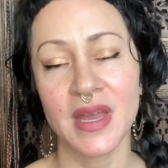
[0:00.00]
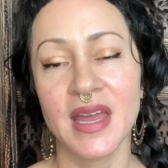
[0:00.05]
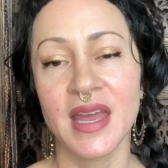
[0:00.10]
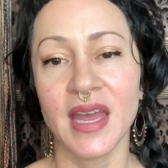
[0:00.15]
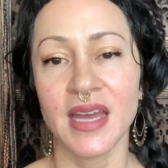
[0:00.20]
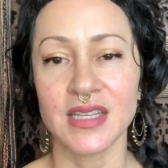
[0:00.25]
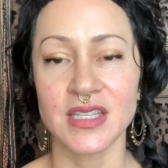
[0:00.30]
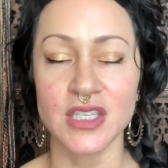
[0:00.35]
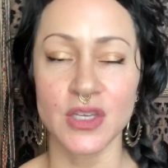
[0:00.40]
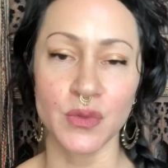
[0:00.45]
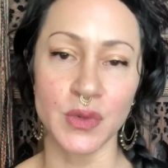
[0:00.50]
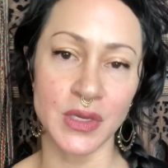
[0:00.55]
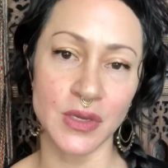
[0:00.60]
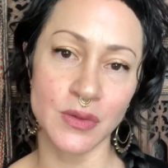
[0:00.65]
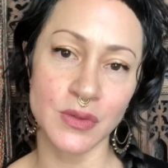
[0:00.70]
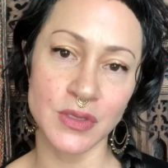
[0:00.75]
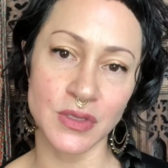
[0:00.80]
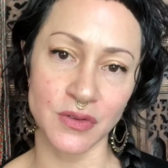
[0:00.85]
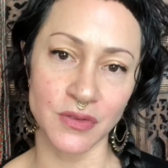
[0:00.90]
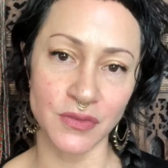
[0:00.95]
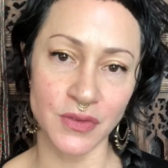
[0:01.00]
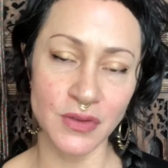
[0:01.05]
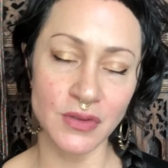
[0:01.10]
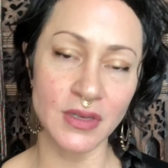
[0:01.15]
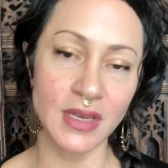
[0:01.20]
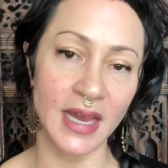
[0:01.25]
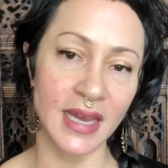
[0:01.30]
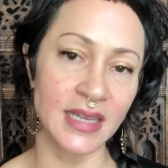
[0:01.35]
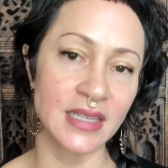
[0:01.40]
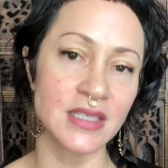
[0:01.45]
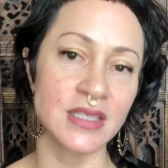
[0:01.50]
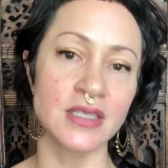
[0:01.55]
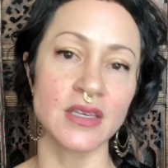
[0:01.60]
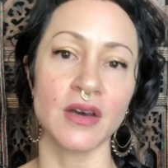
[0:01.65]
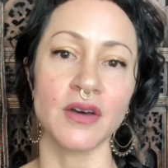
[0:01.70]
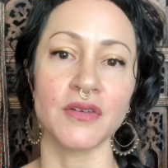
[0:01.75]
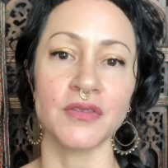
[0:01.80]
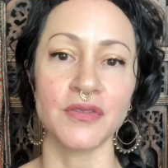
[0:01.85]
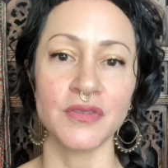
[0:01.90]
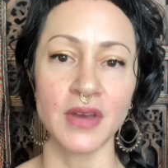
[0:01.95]
And so we used a few lines
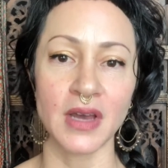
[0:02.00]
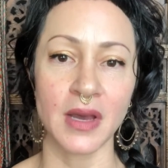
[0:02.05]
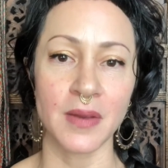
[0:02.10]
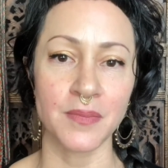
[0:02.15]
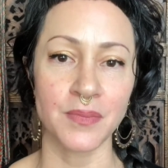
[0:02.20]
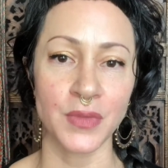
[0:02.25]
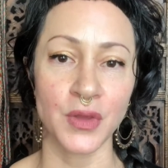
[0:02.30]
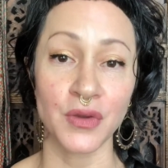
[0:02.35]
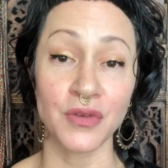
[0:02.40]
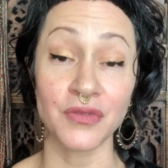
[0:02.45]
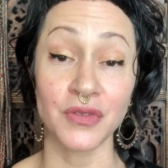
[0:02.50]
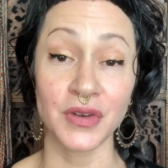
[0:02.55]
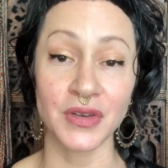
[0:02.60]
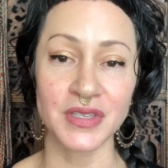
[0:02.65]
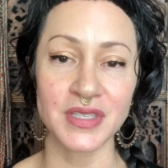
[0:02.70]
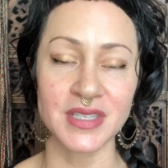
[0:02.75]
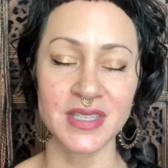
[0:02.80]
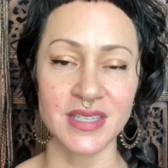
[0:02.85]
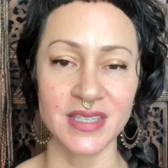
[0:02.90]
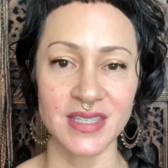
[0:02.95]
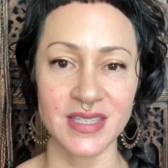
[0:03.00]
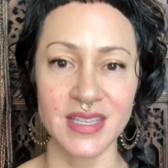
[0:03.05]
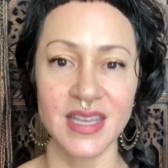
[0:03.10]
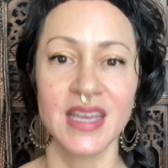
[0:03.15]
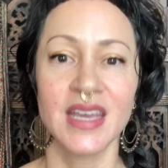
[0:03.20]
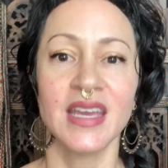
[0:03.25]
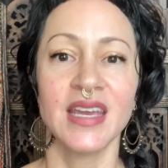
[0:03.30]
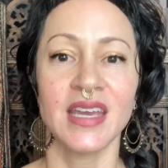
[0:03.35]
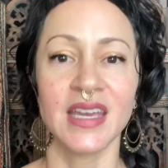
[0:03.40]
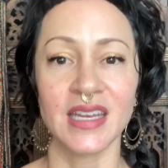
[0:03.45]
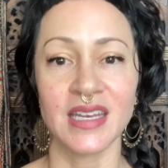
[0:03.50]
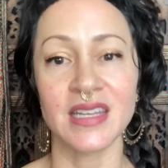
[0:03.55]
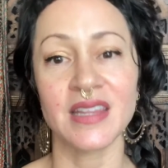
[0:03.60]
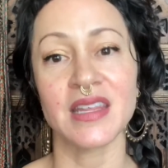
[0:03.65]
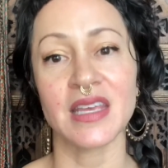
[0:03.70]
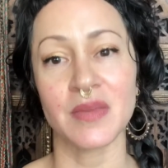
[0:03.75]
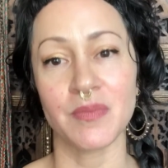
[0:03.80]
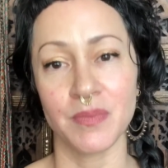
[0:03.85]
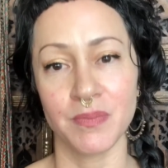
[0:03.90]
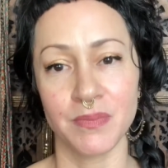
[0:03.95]
of her verses in
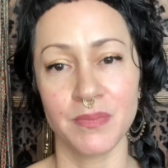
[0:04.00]
the